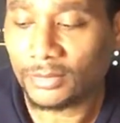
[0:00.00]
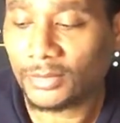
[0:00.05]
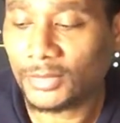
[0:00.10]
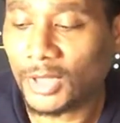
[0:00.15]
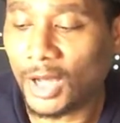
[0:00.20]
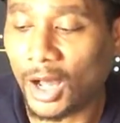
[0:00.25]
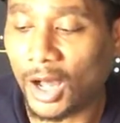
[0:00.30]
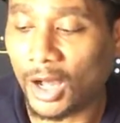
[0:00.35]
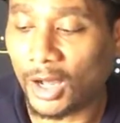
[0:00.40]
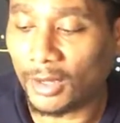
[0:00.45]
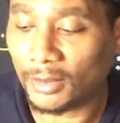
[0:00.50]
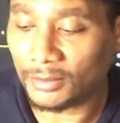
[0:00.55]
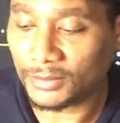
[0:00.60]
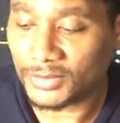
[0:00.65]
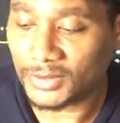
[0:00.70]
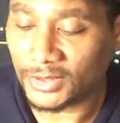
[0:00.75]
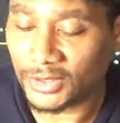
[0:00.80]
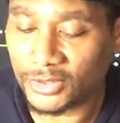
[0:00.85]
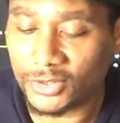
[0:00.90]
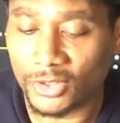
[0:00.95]
calm,
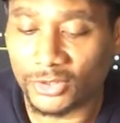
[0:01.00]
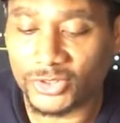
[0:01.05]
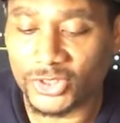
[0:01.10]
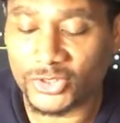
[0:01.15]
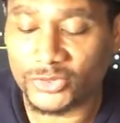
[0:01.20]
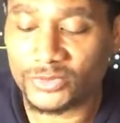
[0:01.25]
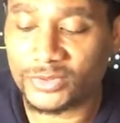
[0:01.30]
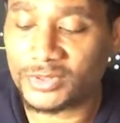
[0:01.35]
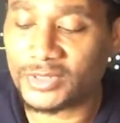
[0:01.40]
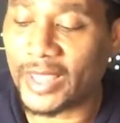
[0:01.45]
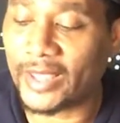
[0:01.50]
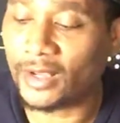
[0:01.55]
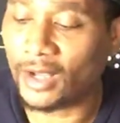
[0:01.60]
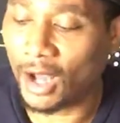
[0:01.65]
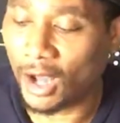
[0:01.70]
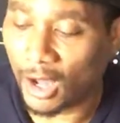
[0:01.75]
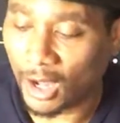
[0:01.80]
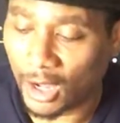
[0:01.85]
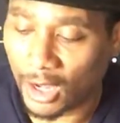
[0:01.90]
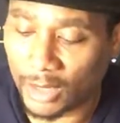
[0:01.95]
you know, just stay
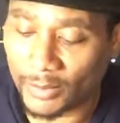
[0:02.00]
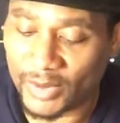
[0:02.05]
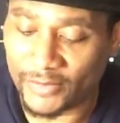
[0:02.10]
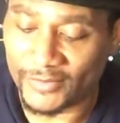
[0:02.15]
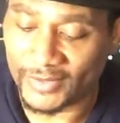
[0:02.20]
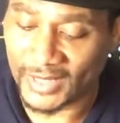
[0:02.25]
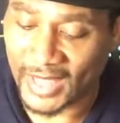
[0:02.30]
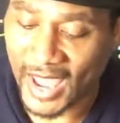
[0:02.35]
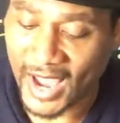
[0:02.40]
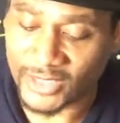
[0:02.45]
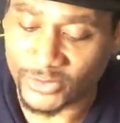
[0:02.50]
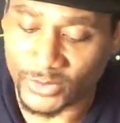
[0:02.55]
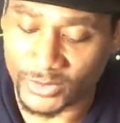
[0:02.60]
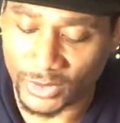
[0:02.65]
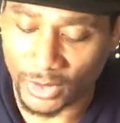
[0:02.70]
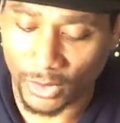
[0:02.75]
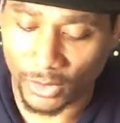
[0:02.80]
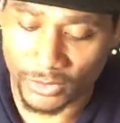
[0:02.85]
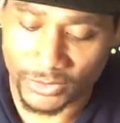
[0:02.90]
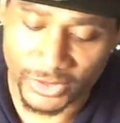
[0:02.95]
calm and relaxed with the
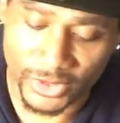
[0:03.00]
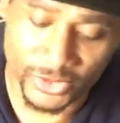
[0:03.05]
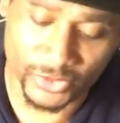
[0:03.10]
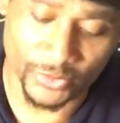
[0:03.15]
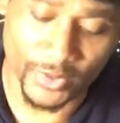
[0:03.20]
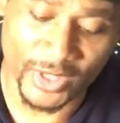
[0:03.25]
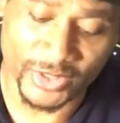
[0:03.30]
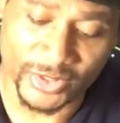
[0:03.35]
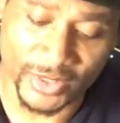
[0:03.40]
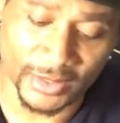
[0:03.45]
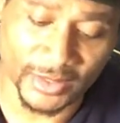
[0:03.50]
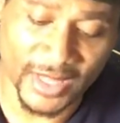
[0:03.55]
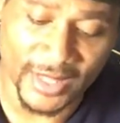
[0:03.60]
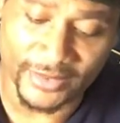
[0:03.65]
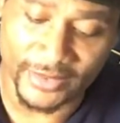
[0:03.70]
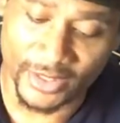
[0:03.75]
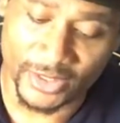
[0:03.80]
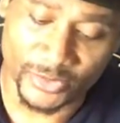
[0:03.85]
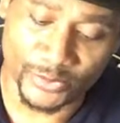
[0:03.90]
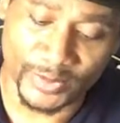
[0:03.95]
whole situation and let
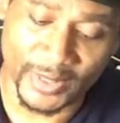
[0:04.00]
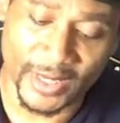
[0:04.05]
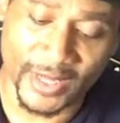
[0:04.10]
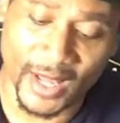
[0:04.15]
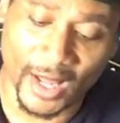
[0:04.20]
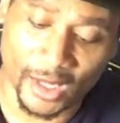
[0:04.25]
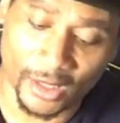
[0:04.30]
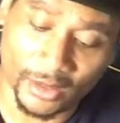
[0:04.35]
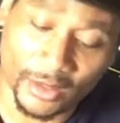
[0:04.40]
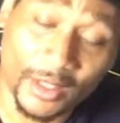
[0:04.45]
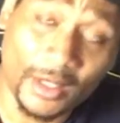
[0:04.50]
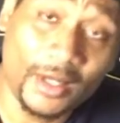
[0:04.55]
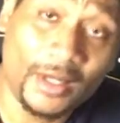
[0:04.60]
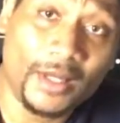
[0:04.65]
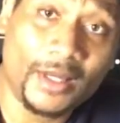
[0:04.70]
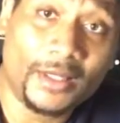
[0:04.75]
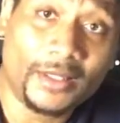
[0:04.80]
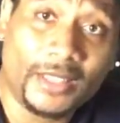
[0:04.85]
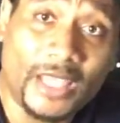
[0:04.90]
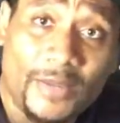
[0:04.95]
things play out.
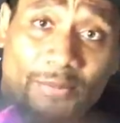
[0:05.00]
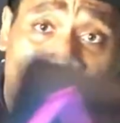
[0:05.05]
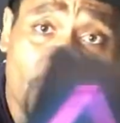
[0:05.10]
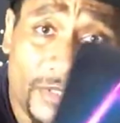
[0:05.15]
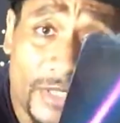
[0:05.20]
Keep your